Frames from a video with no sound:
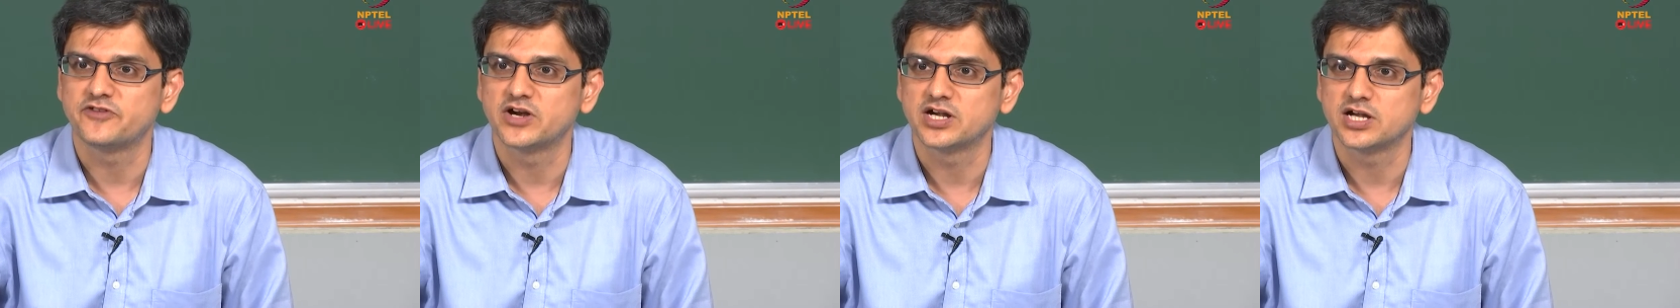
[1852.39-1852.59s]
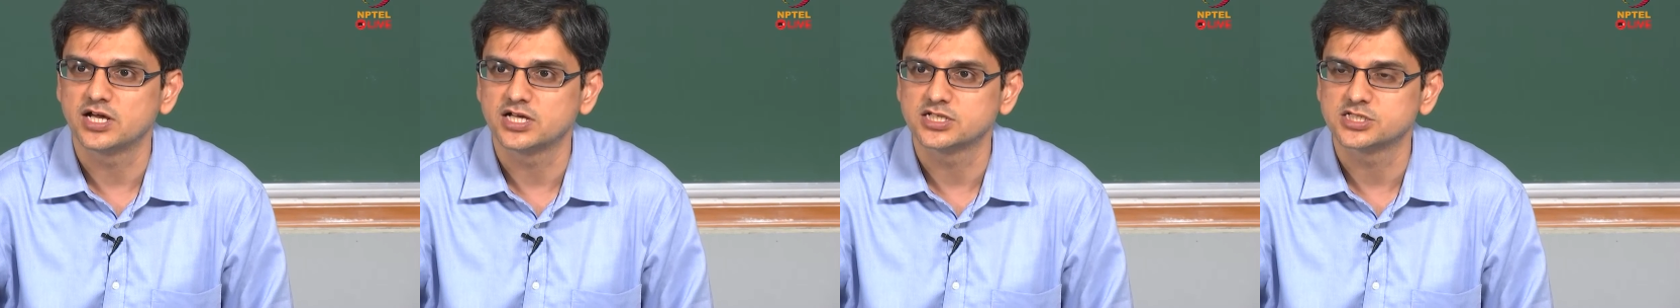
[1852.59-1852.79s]

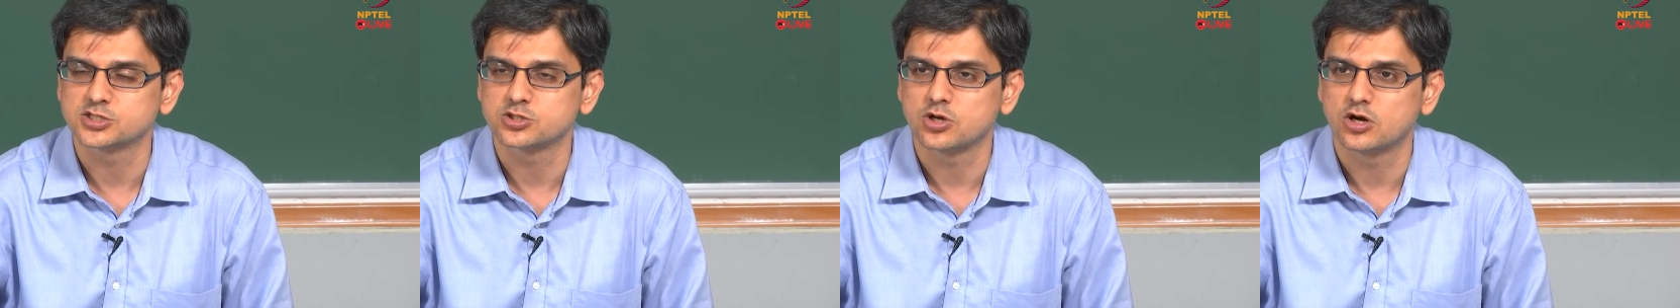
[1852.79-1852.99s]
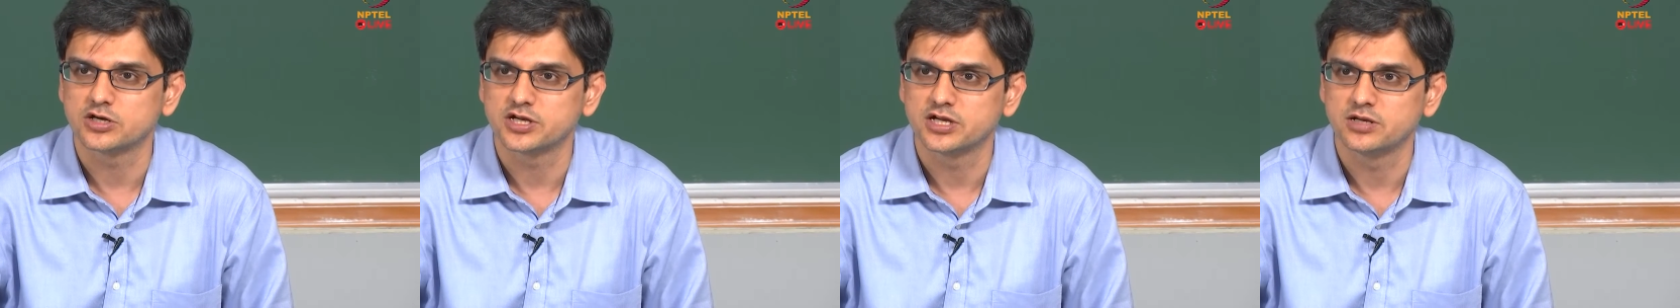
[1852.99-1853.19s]
fundas
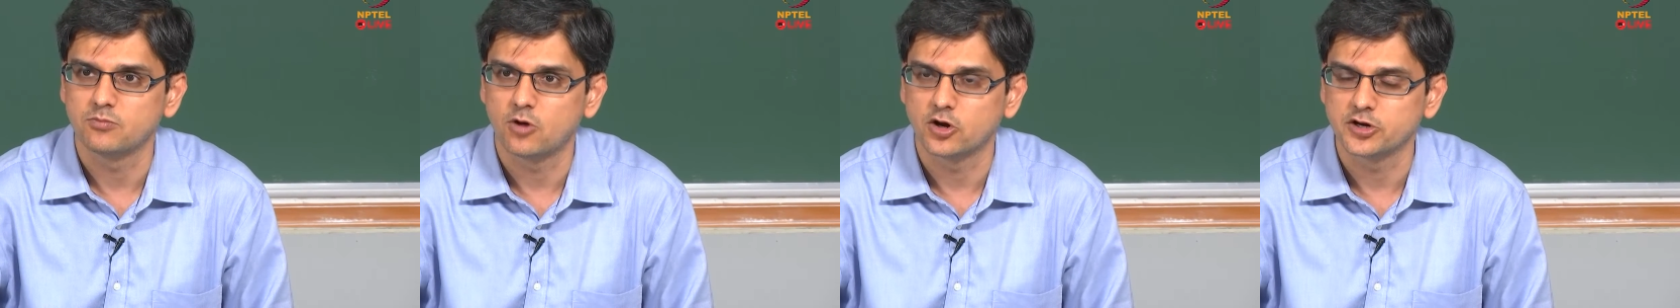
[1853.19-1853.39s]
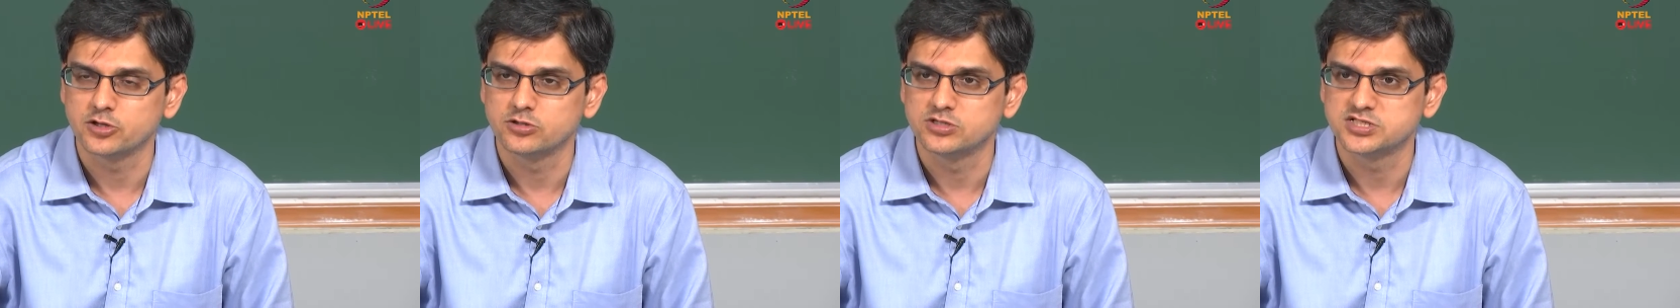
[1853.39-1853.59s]
taught in
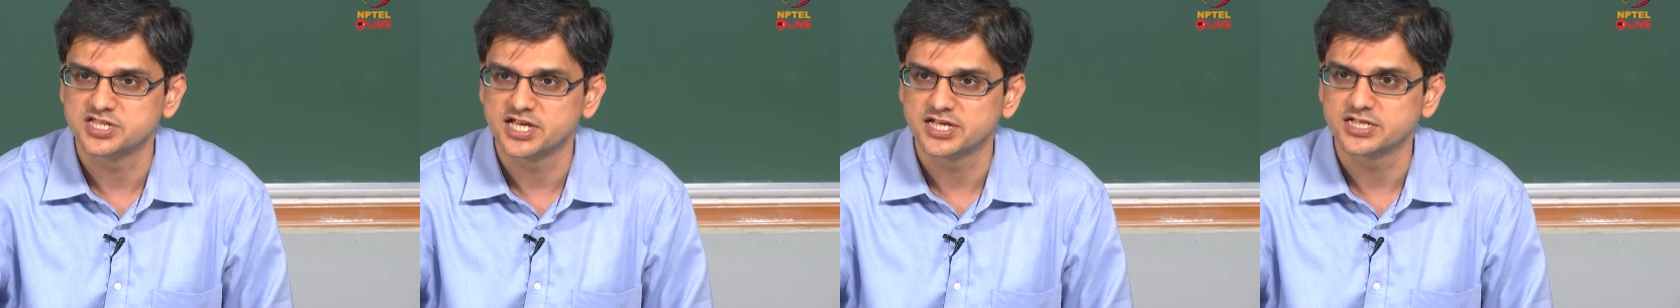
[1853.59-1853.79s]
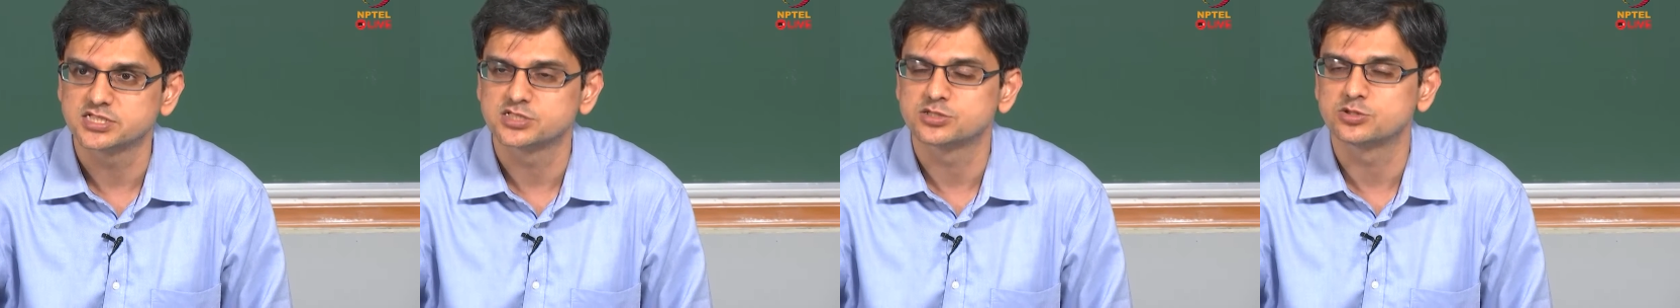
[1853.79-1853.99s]
module
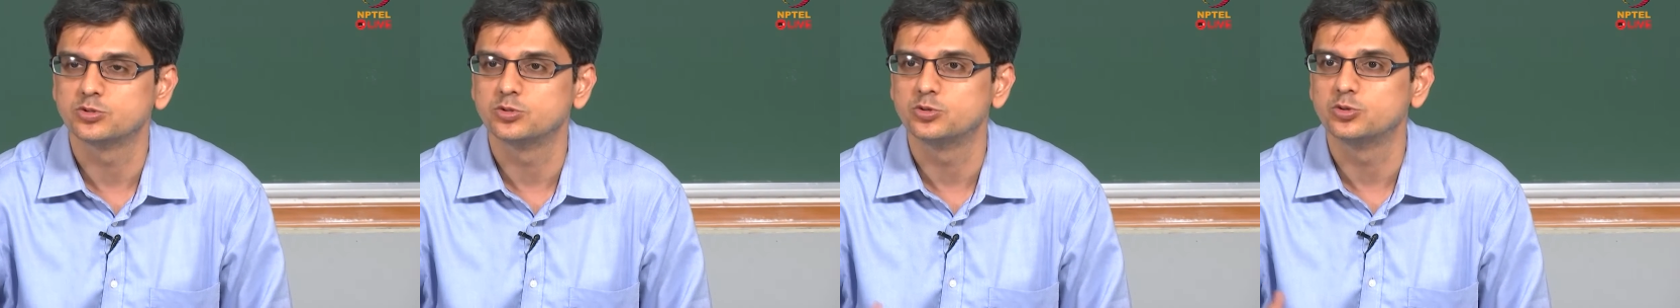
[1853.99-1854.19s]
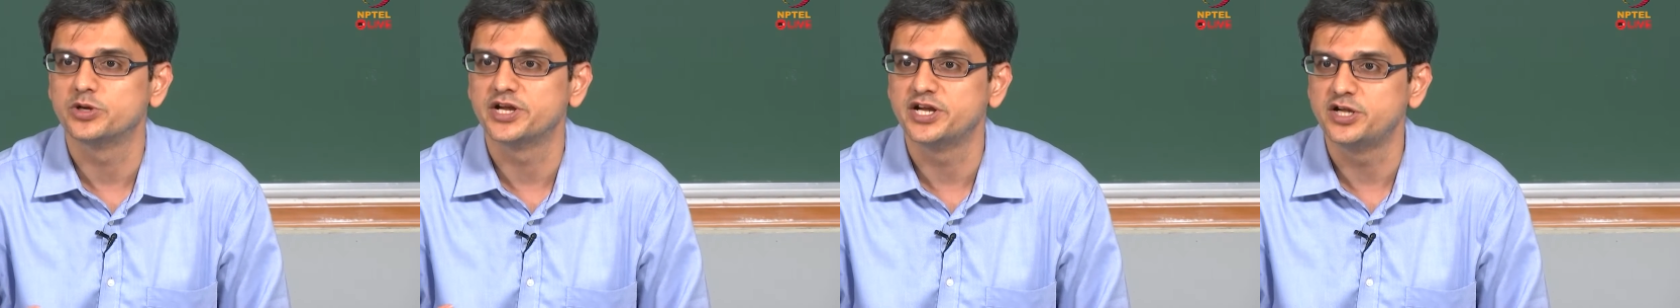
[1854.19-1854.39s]
6
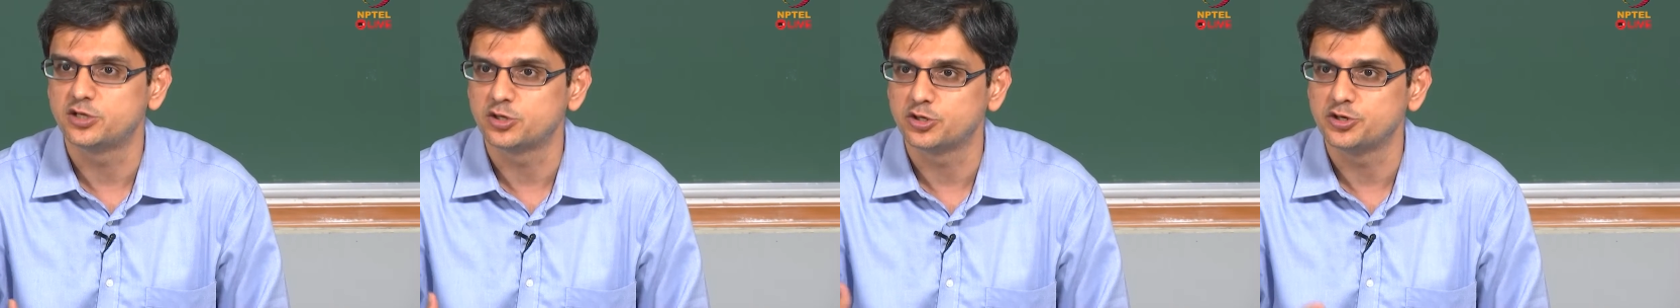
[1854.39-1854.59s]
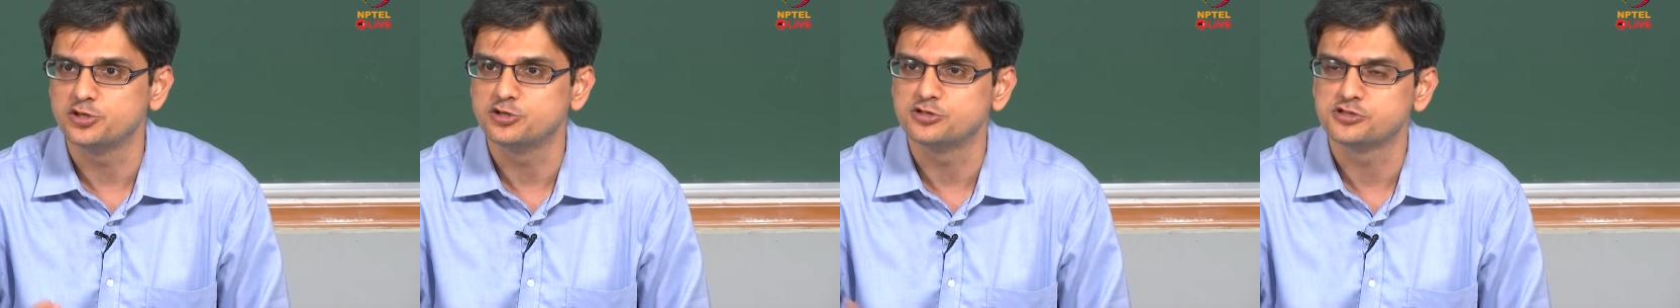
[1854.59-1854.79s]
to
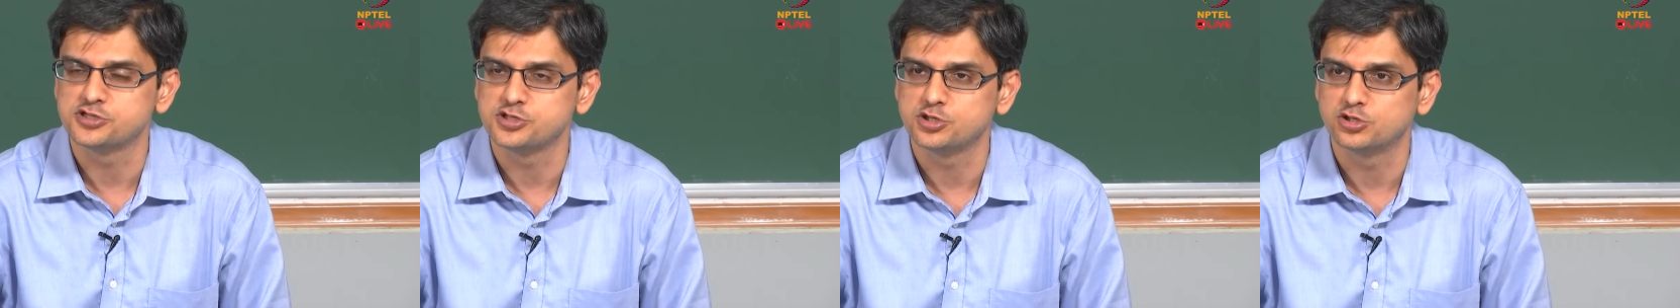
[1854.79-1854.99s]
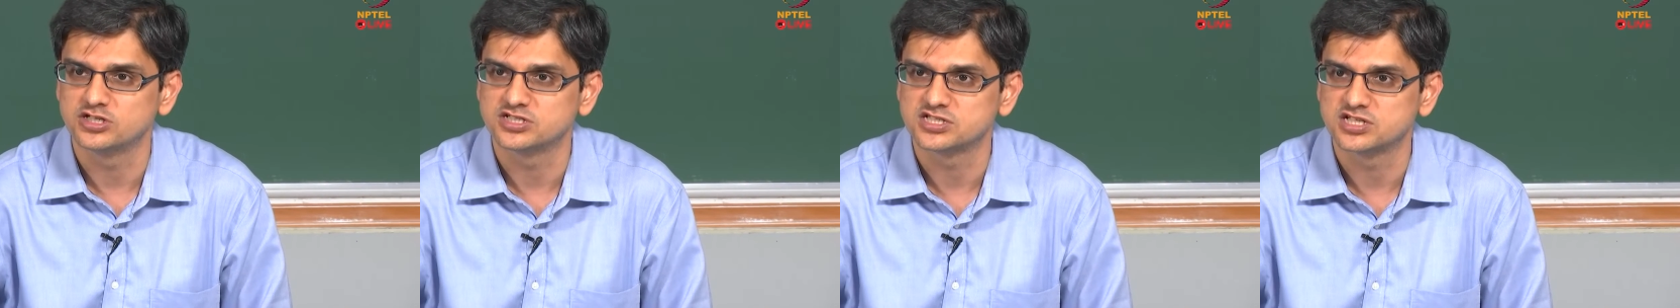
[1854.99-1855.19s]
introduce
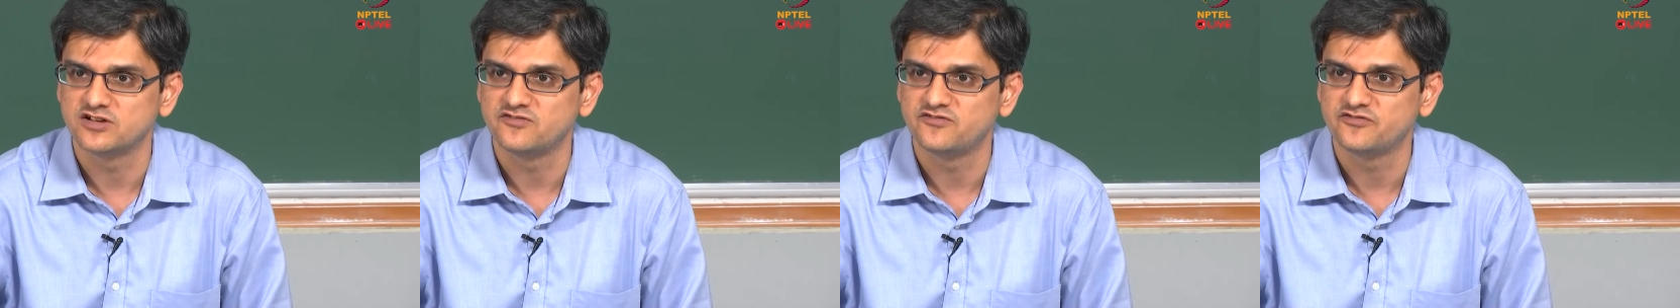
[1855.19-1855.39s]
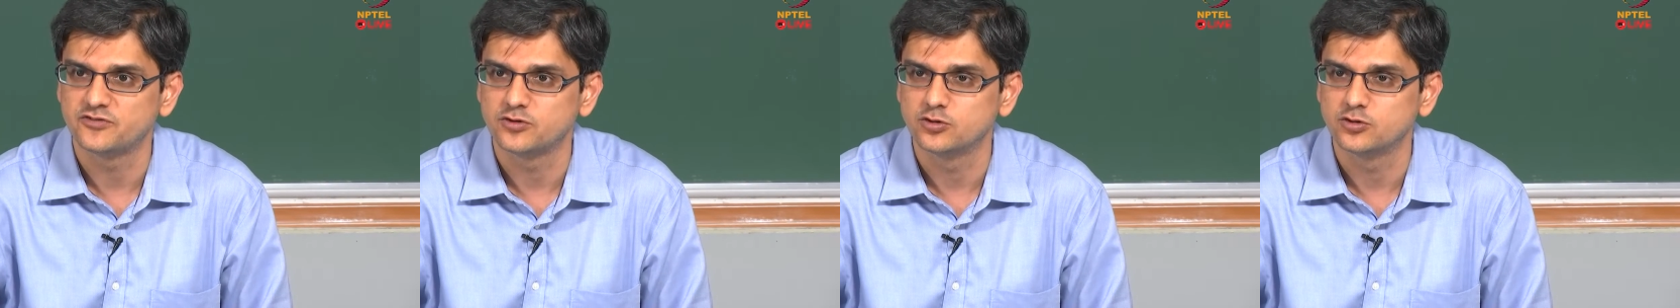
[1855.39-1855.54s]
yourself